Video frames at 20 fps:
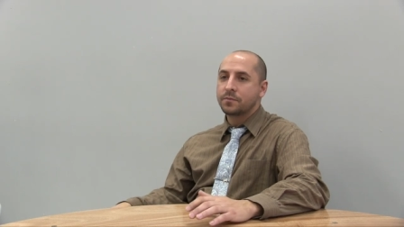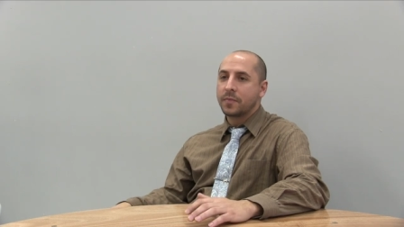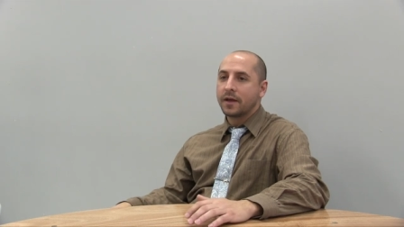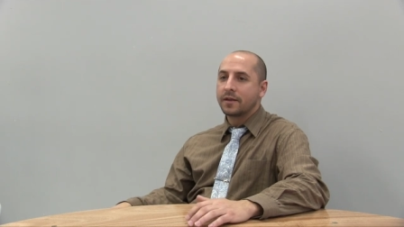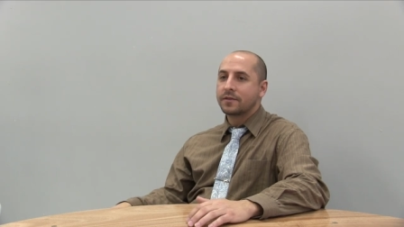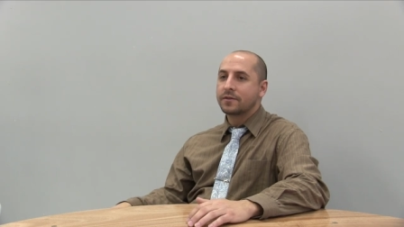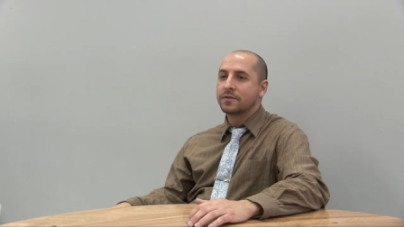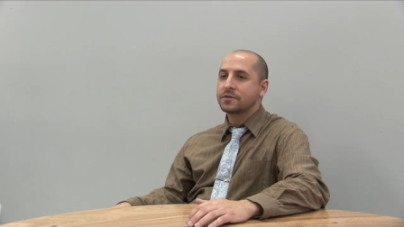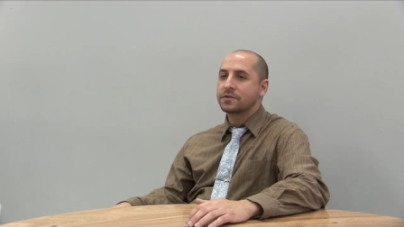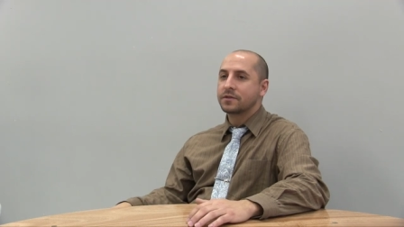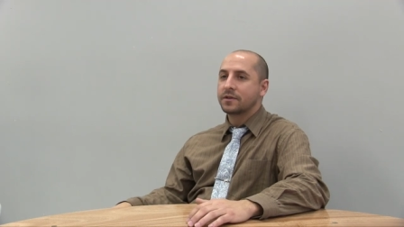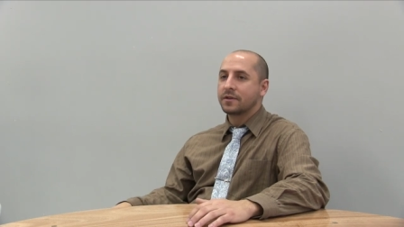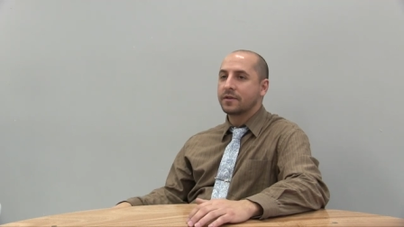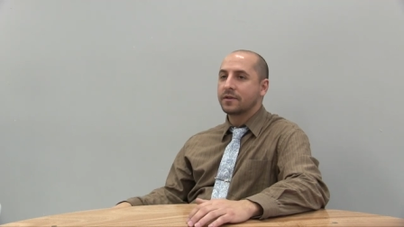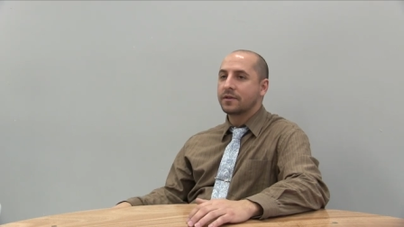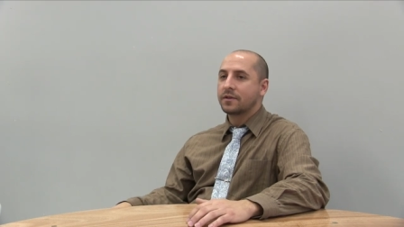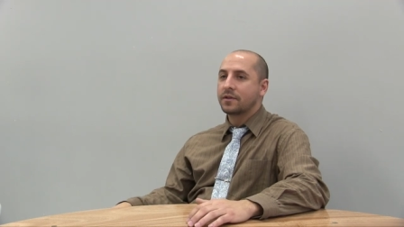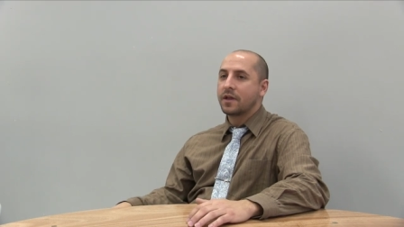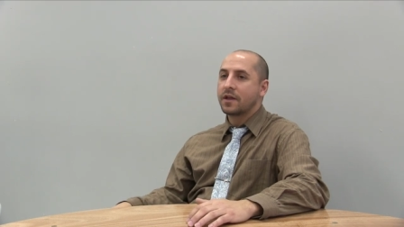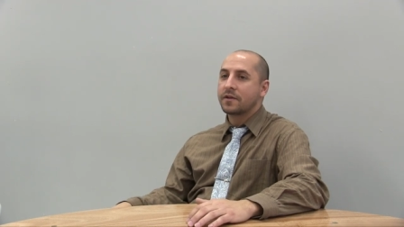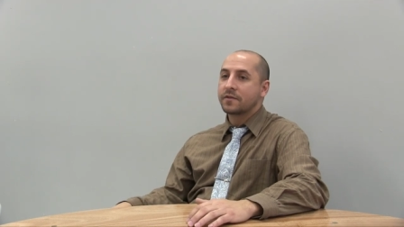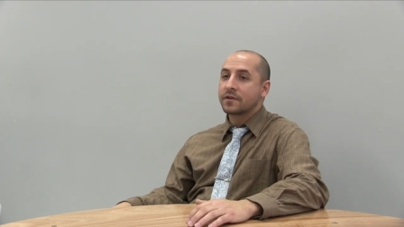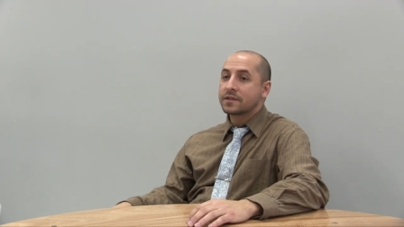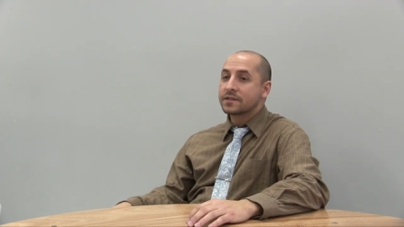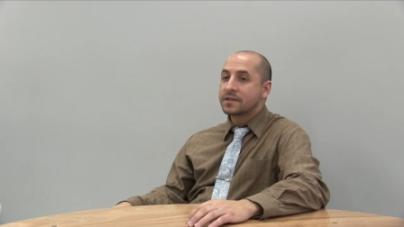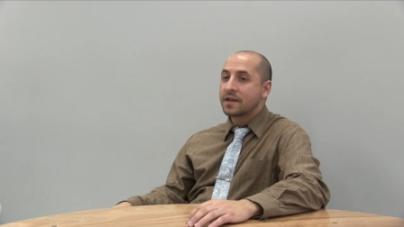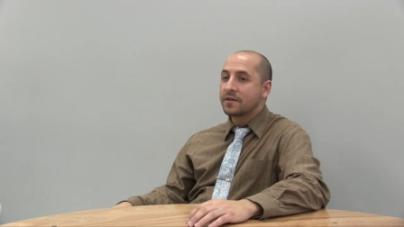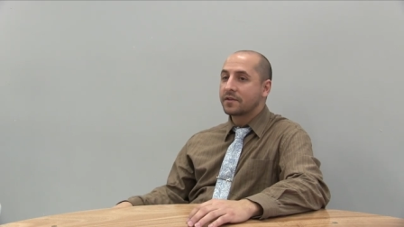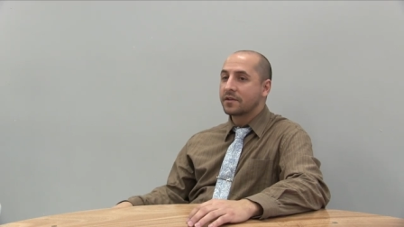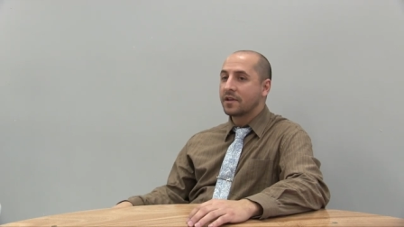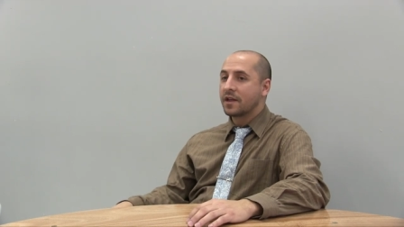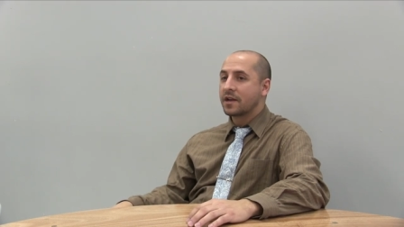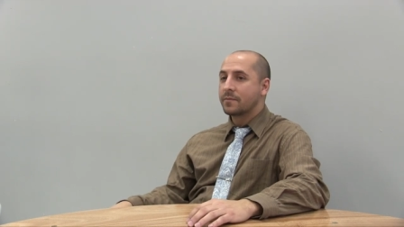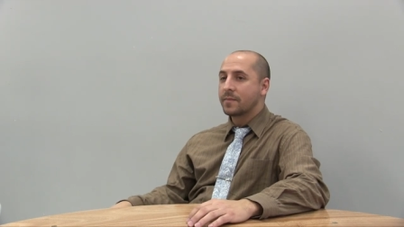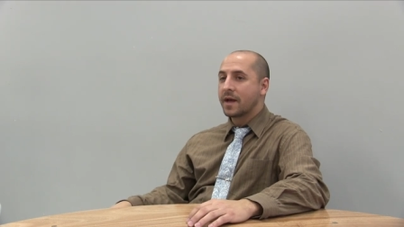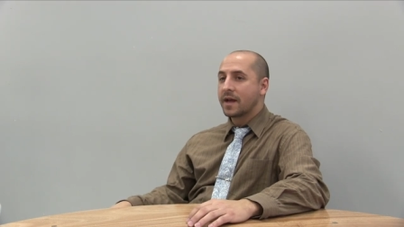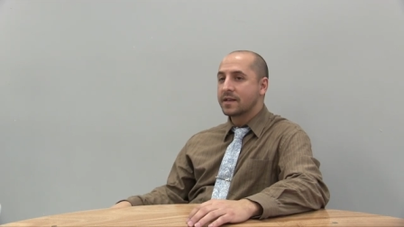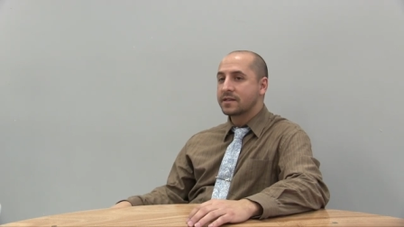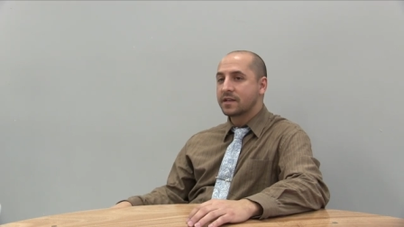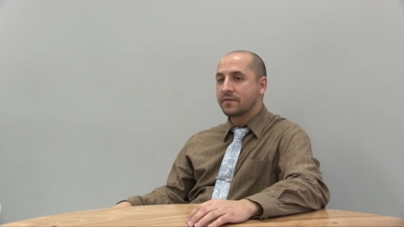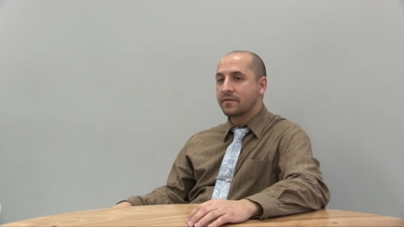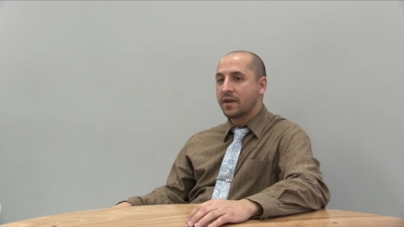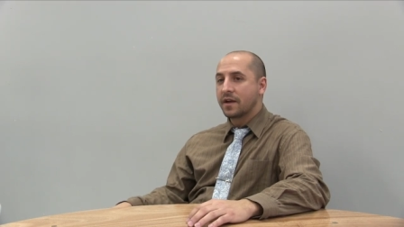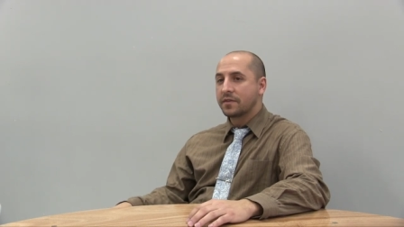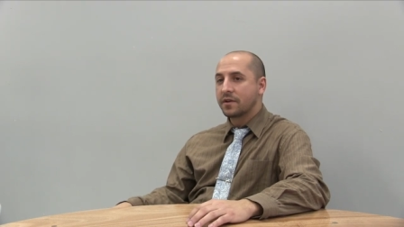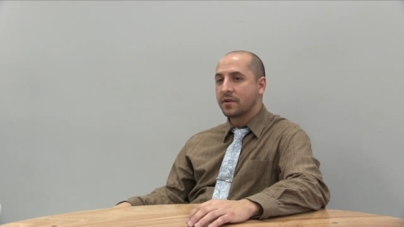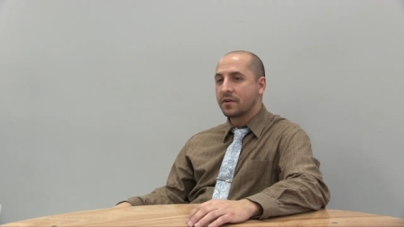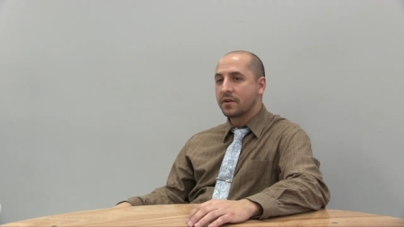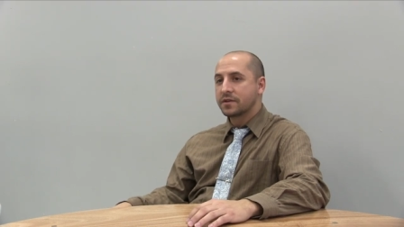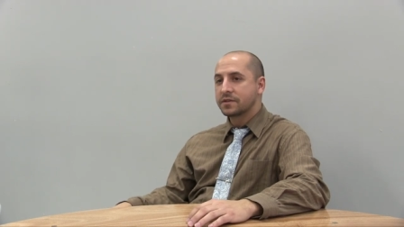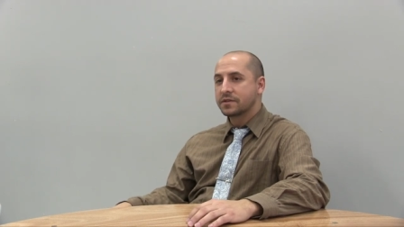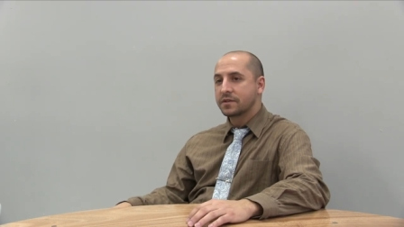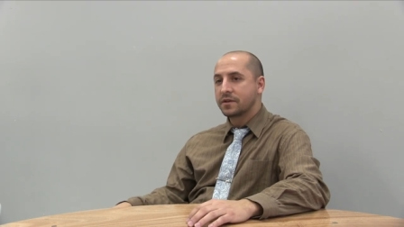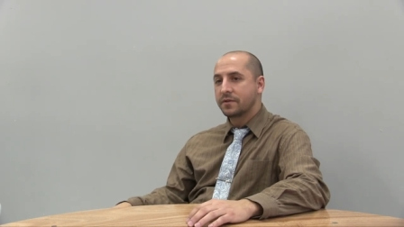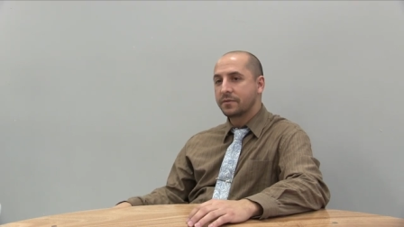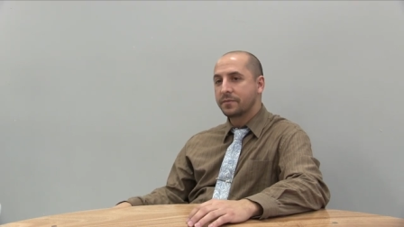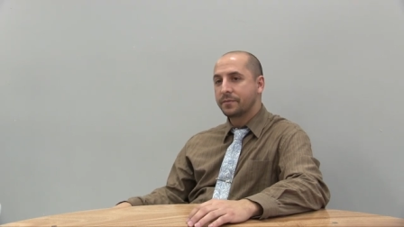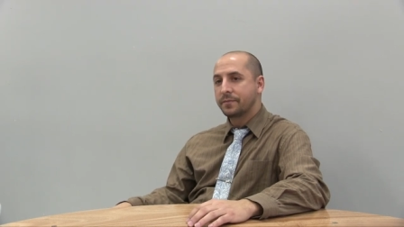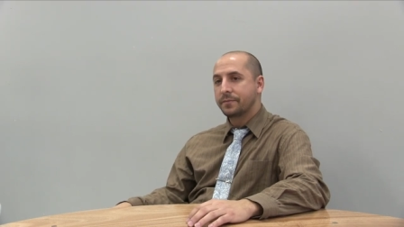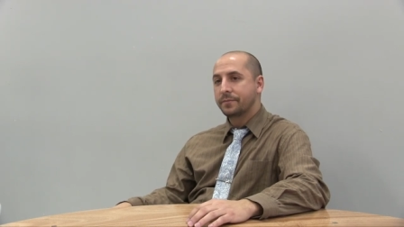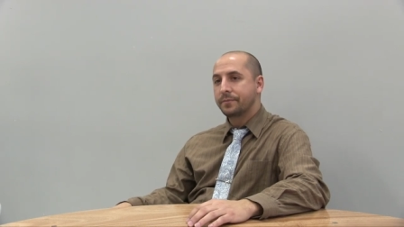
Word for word: but there's a, a lot of good stuff and a lot of bad stuff out there also.